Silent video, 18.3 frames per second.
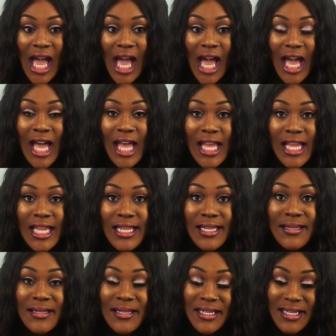
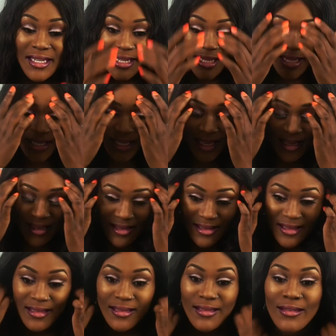And
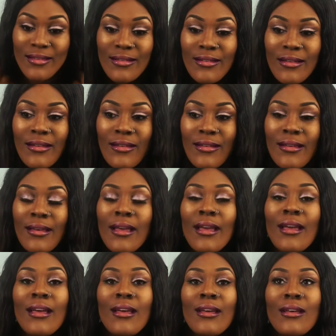yeah,
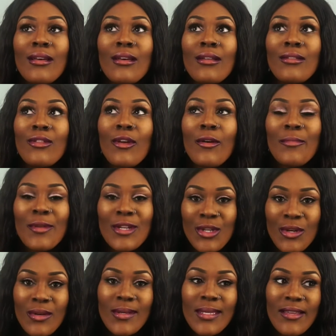no, I'm pretty
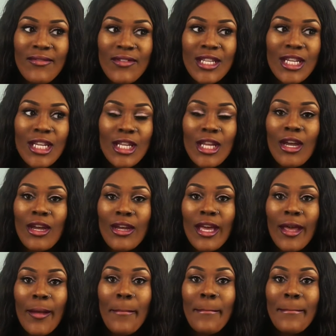sure I was 17, yeah,
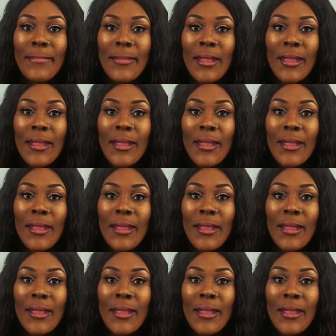okay.